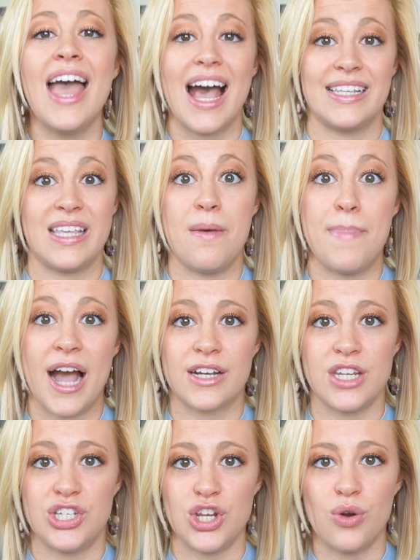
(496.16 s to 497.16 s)
has
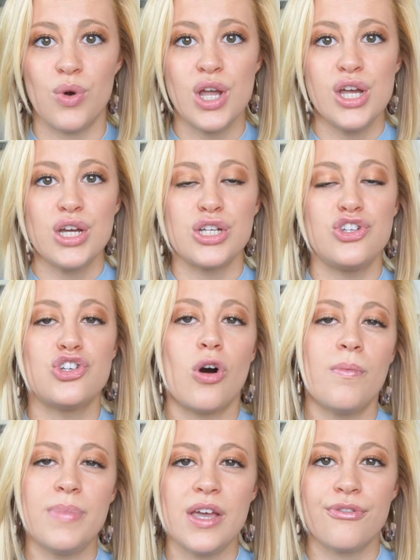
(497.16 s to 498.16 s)
impacted you.
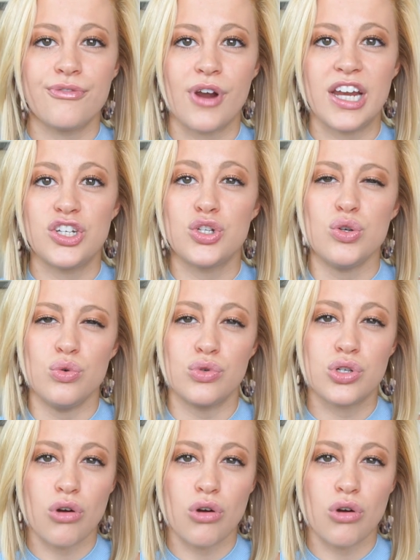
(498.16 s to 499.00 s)
Don't be afraid to